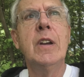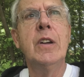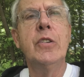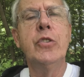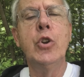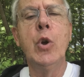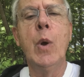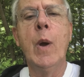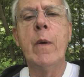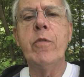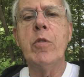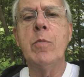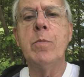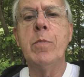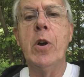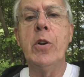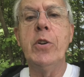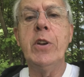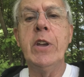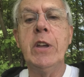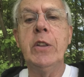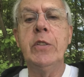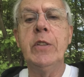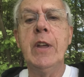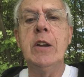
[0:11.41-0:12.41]
New River
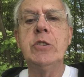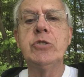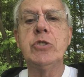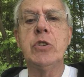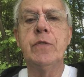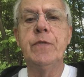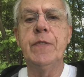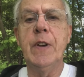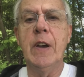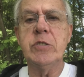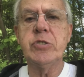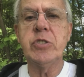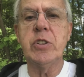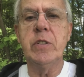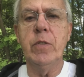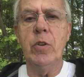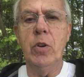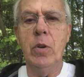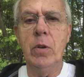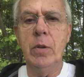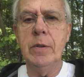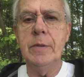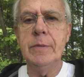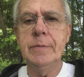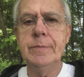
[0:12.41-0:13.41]
Birding and Nature
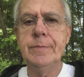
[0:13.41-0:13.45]
Festival.